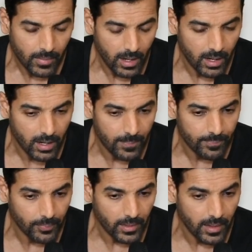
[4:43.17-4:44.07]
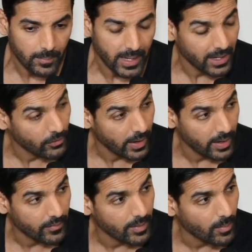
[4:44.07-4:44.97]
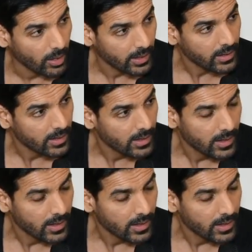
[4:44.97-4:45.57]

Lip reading: But I train every morning.